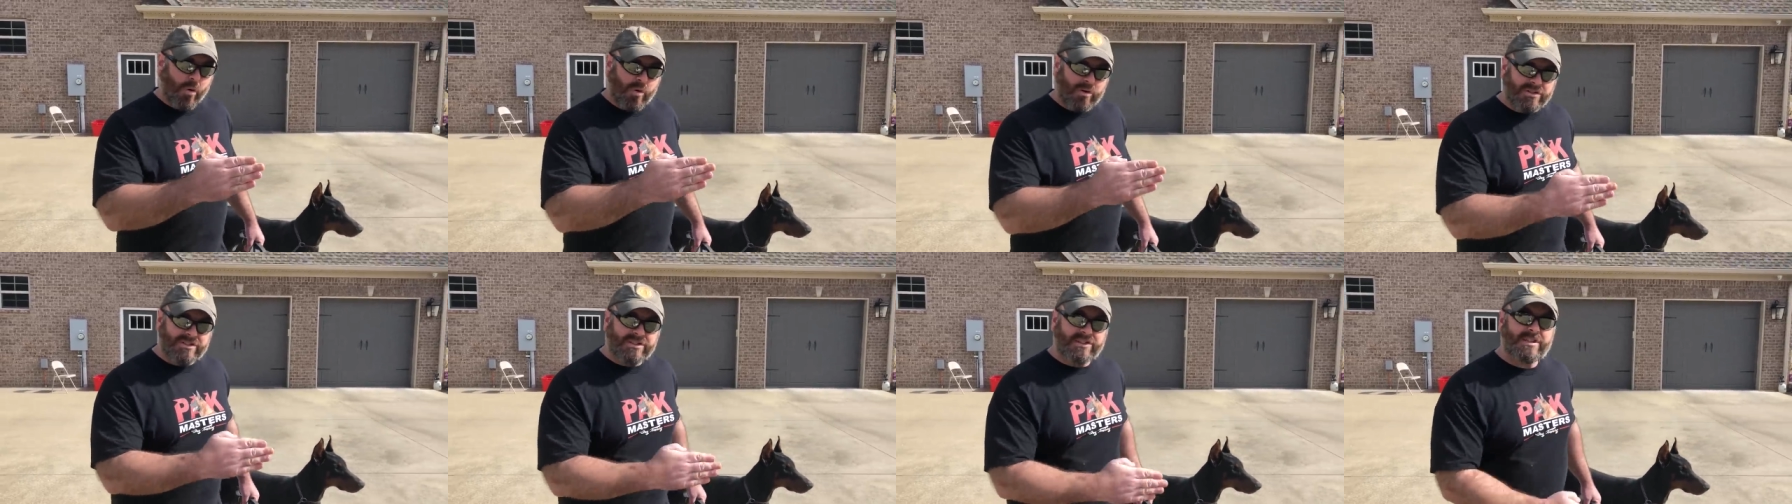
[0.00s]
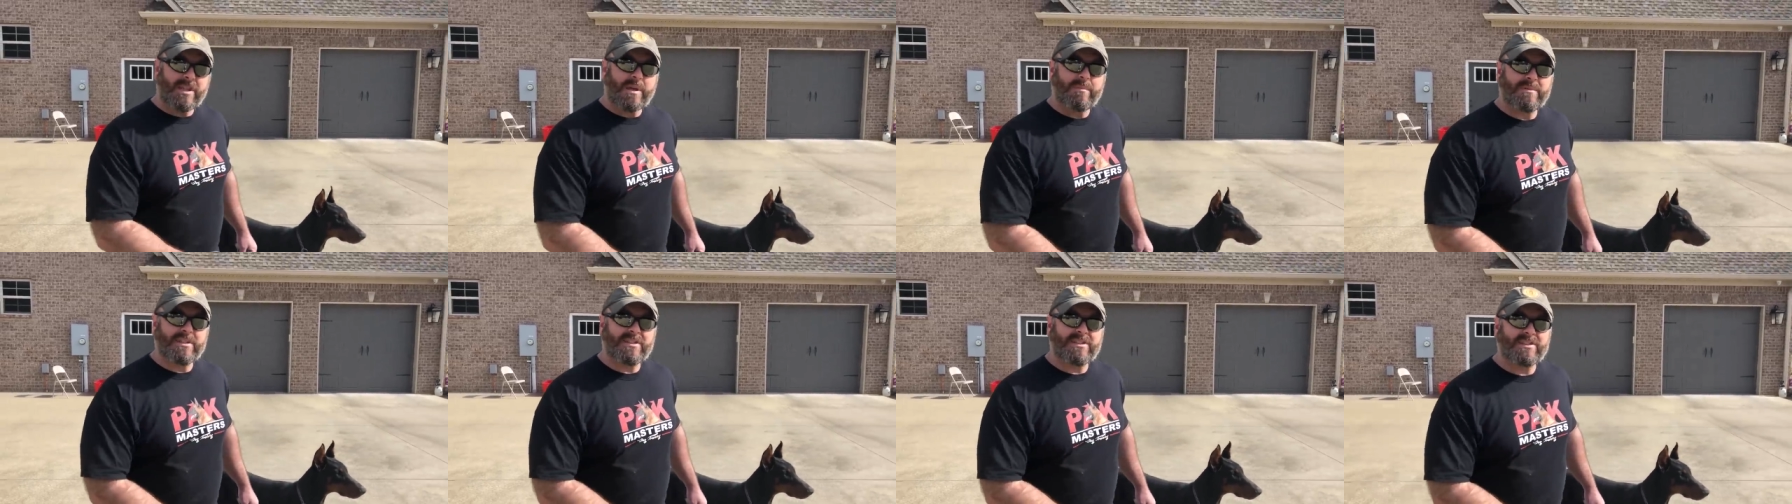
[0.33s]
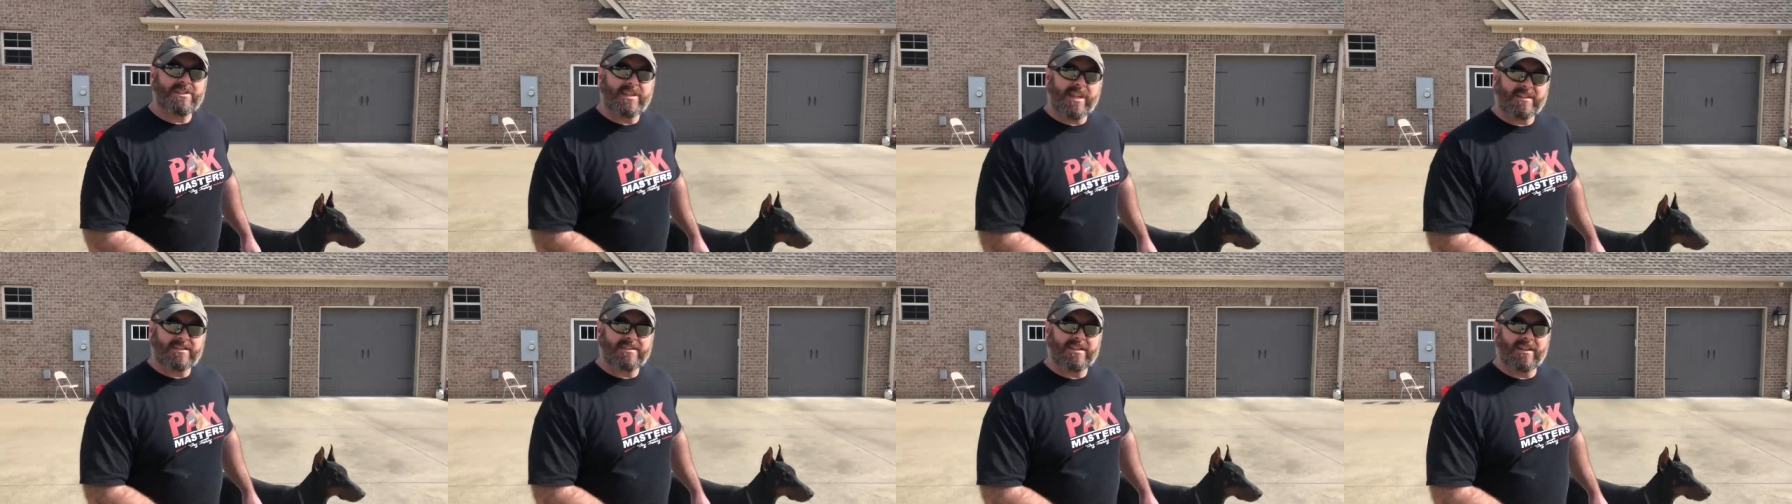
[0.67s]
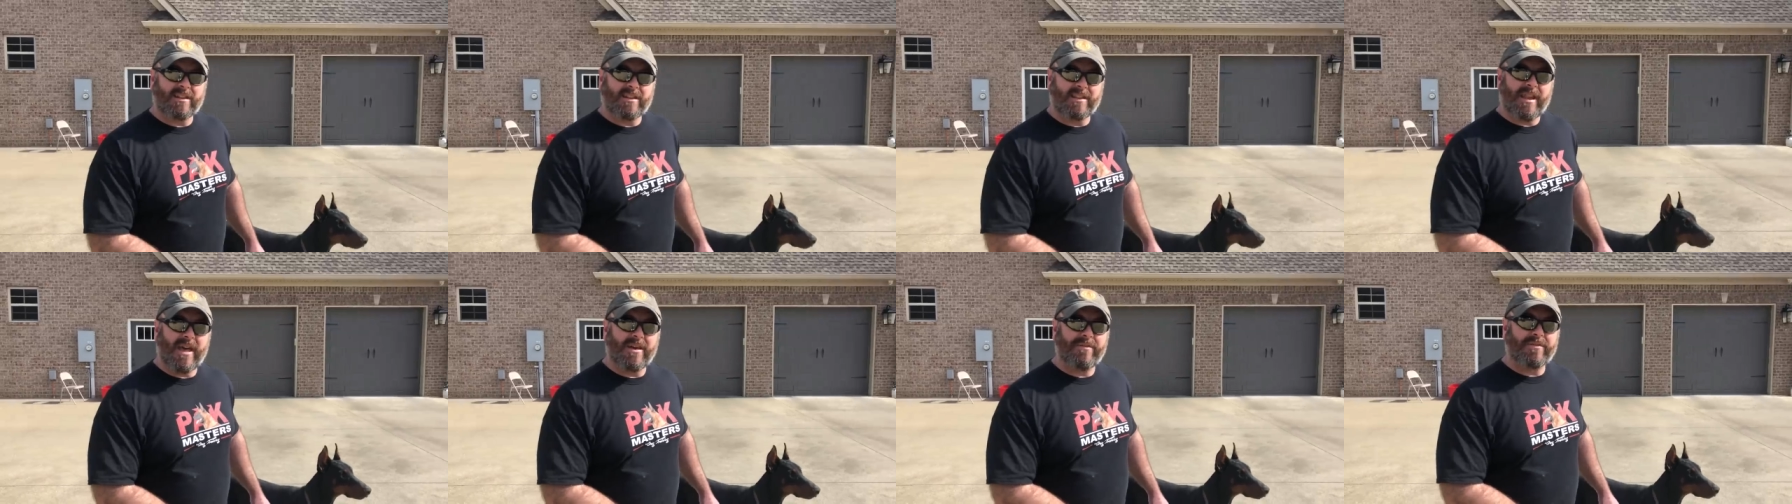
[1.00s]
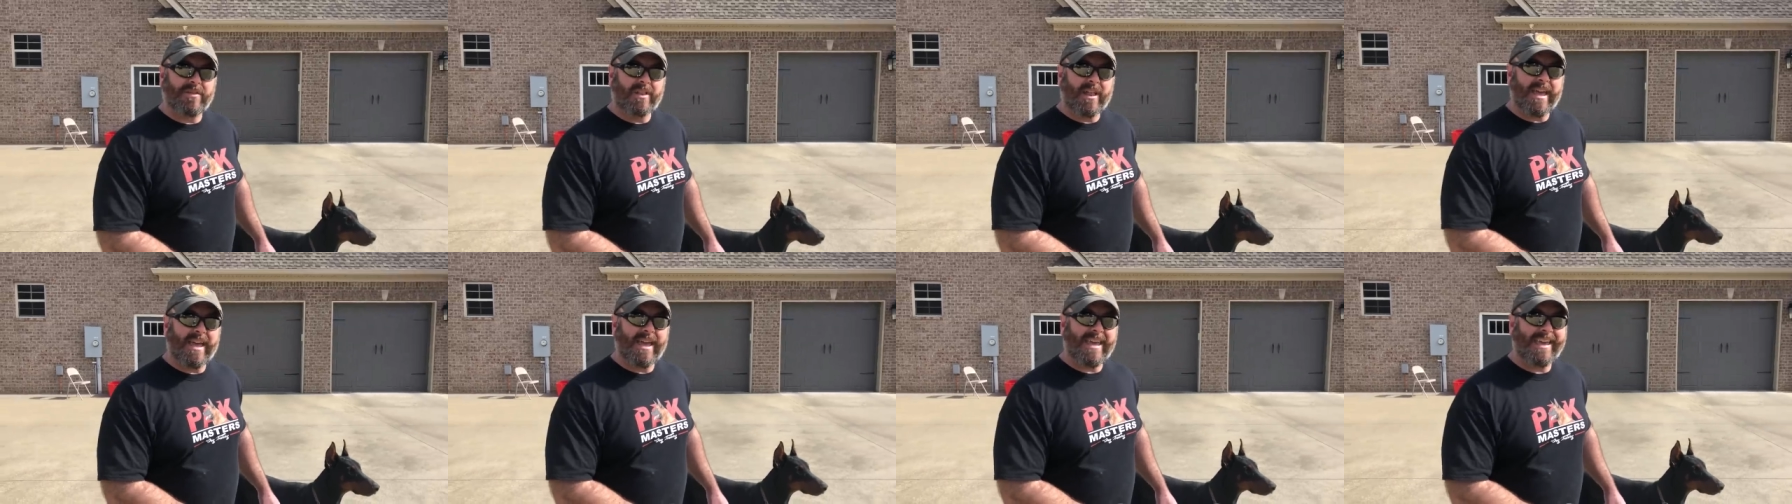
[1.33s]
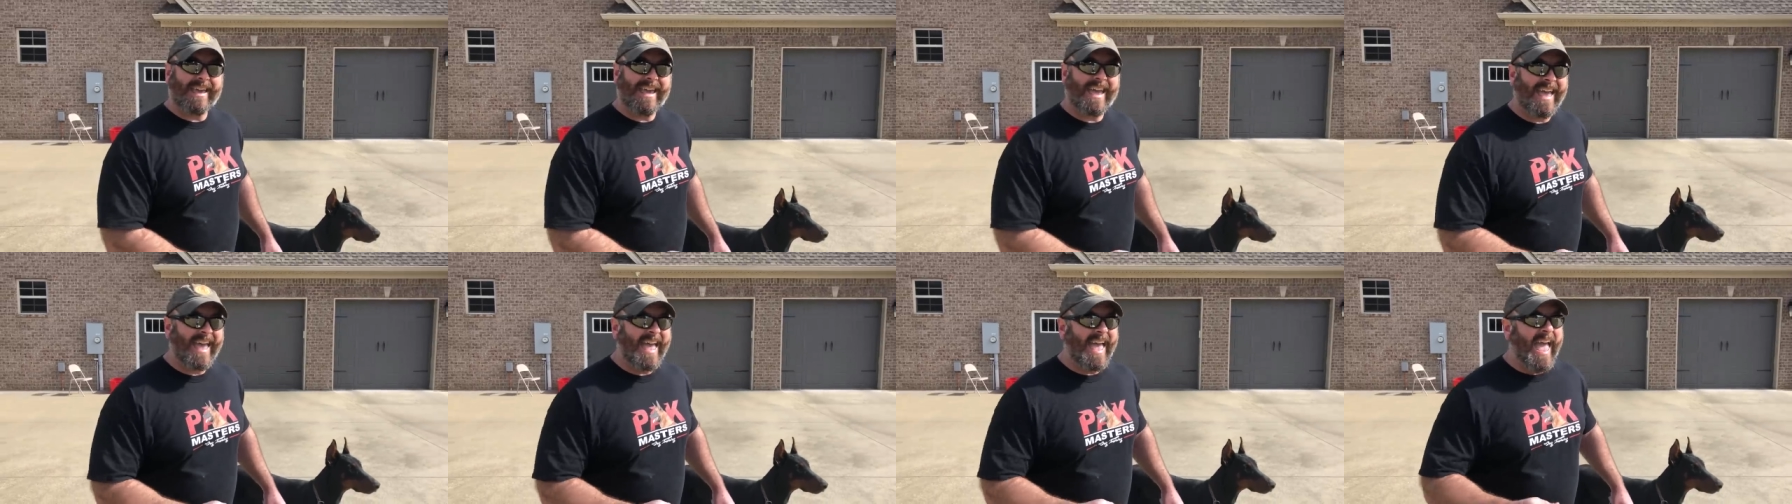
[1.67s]
forces him to stick to the left
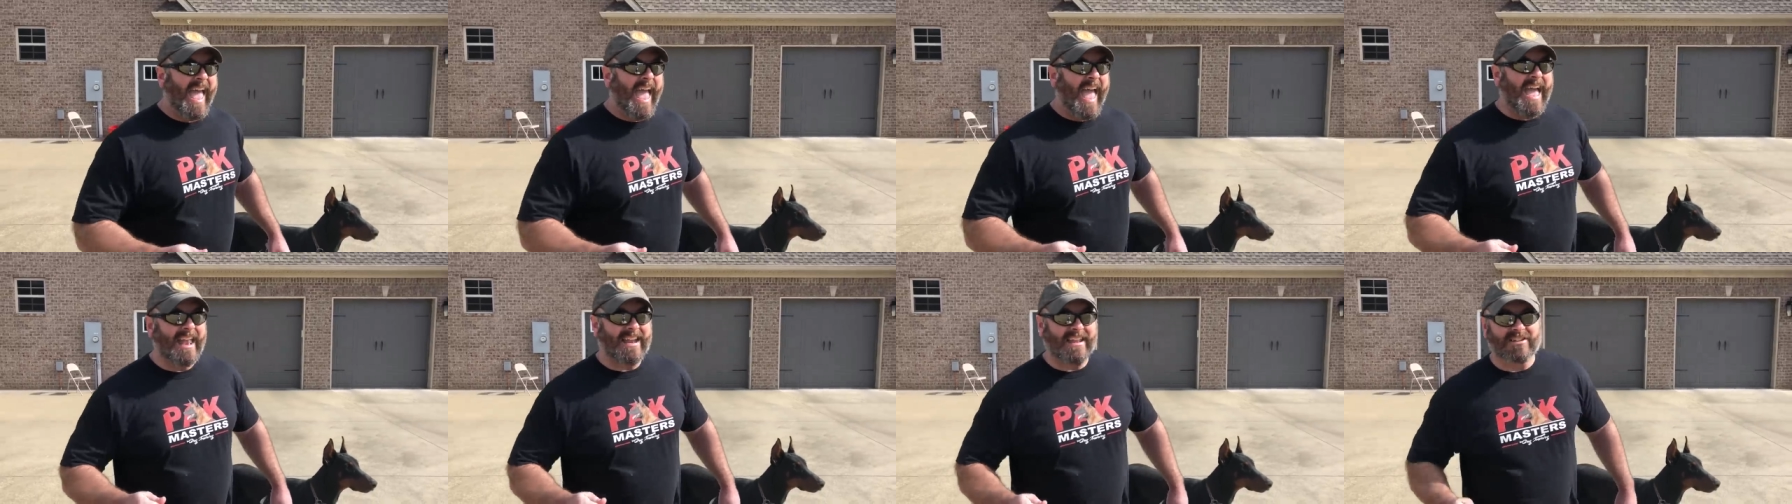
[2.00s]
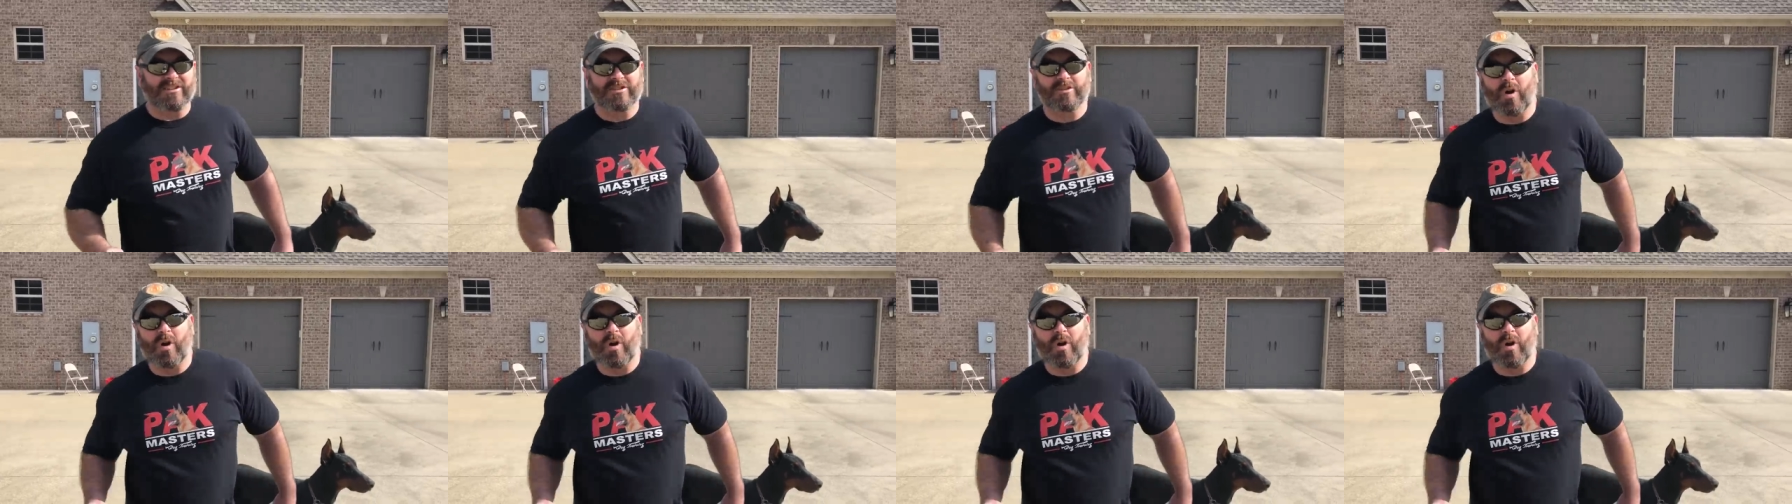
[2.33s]
leg, and it